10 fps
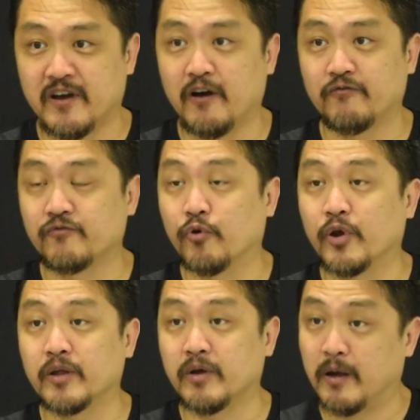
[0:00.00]
of
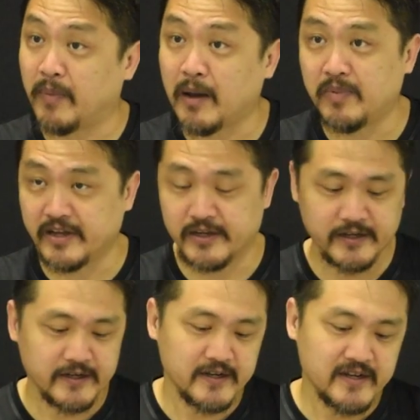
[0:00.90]
going public.
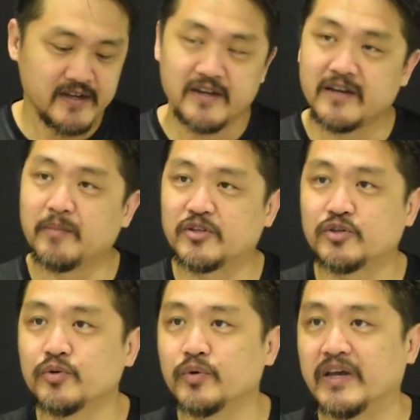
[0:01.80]
Number
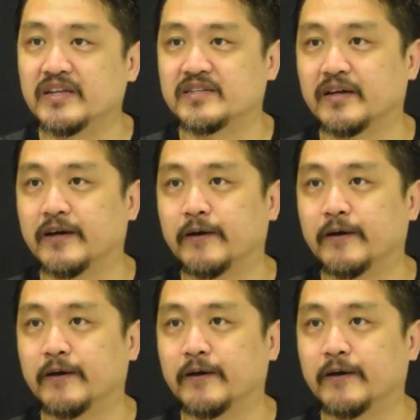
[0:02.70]
2 is